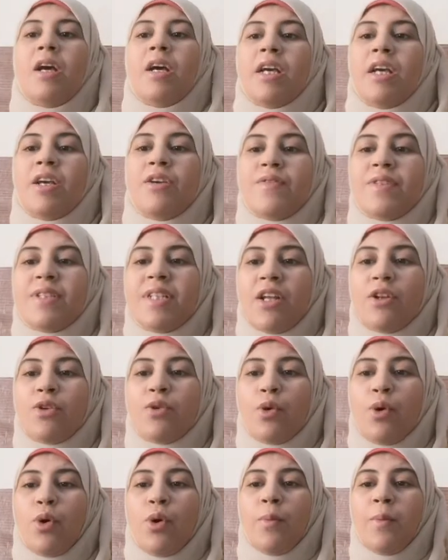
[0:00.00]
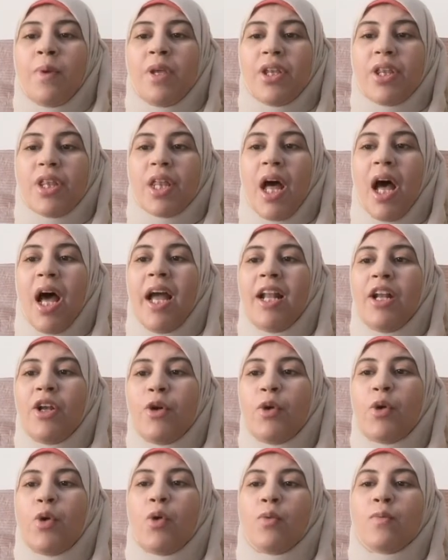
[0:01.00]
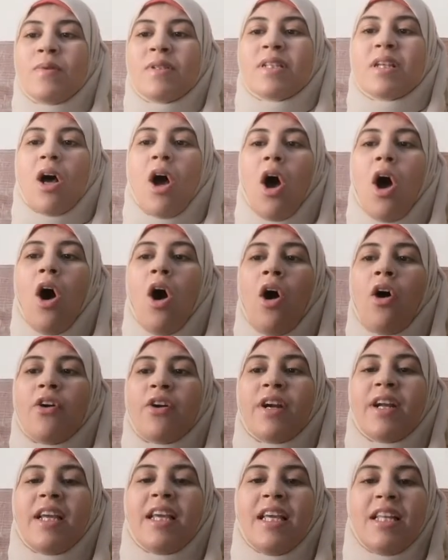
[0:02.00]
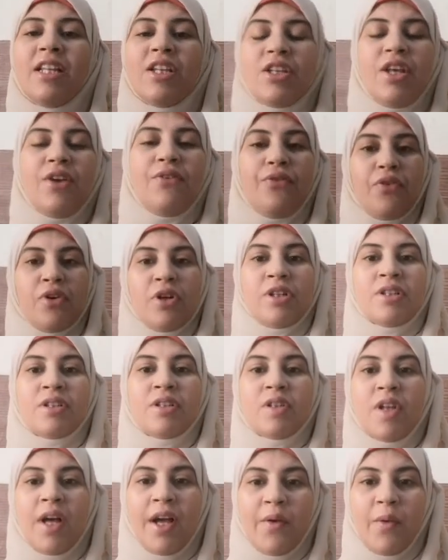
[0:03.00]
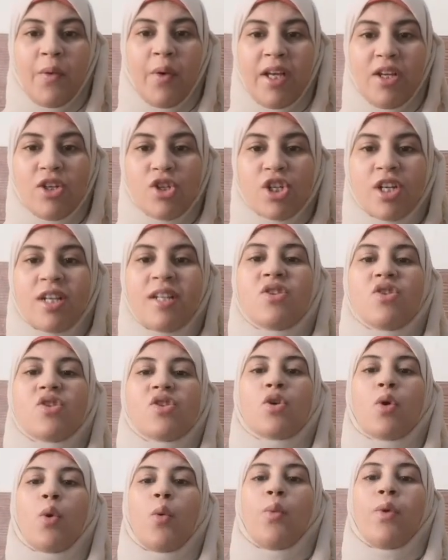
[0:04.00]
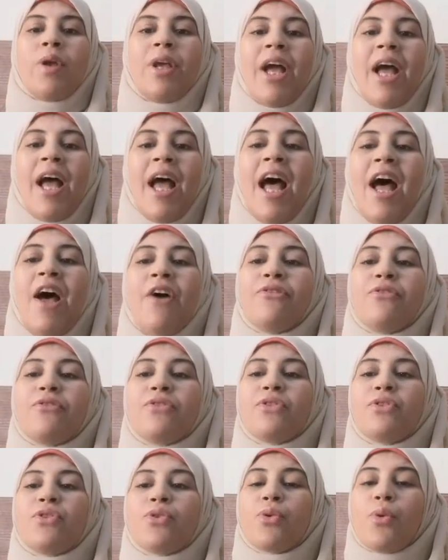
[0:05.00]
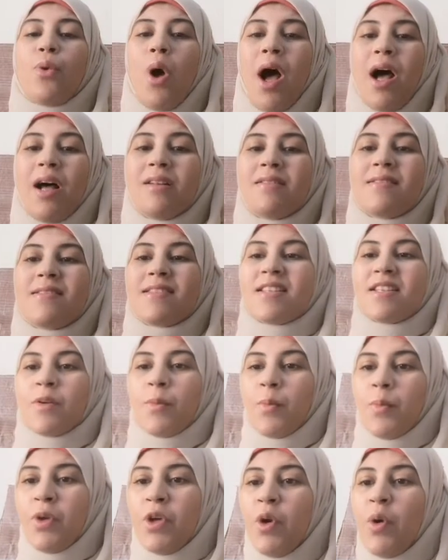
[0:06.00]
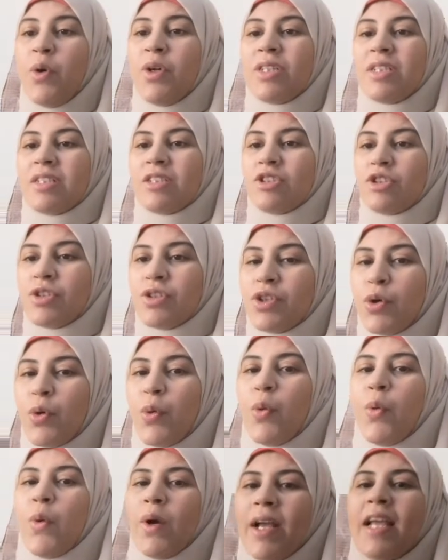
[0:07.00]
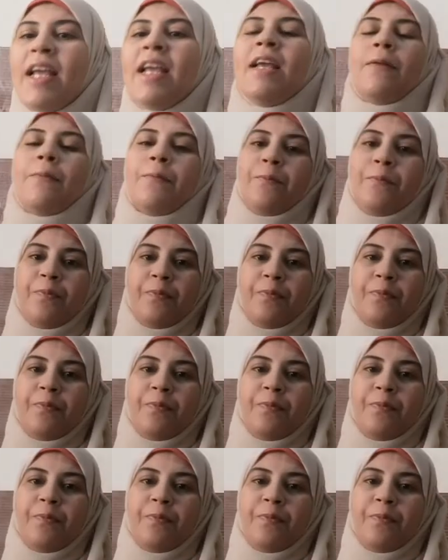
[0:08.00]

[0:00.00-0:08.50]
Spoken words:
If the two methyl groups are in different directions, so we have trans butene.